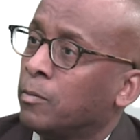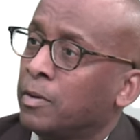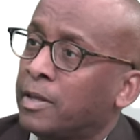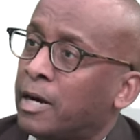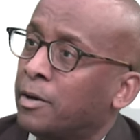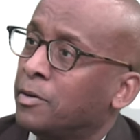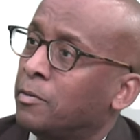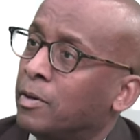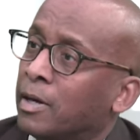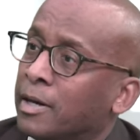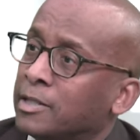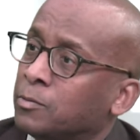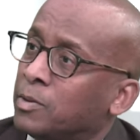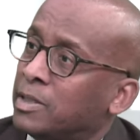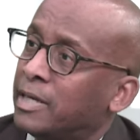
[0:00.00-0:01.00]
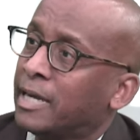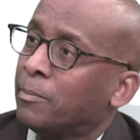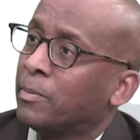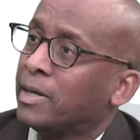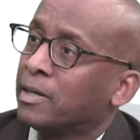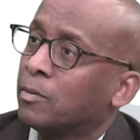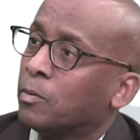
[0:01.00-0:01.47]
Without you guys, we can't
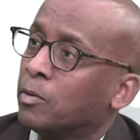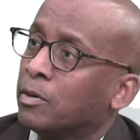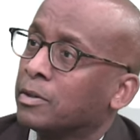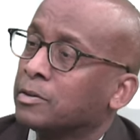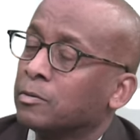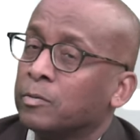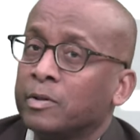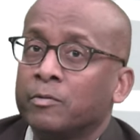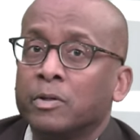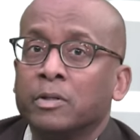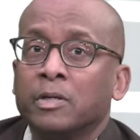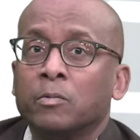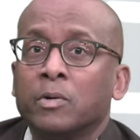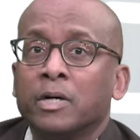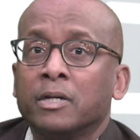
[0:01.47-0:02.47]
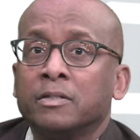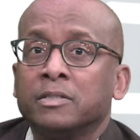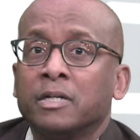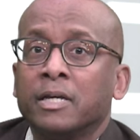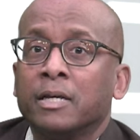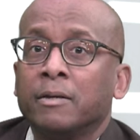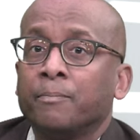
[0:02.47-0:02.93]
make it work, so we really want to
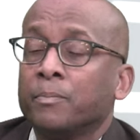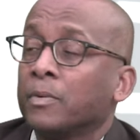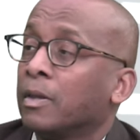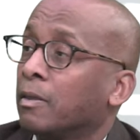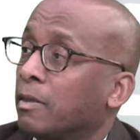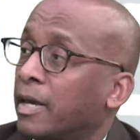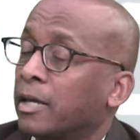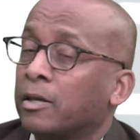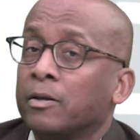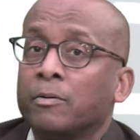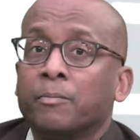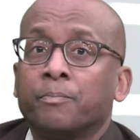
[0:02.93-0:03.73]
say thank you.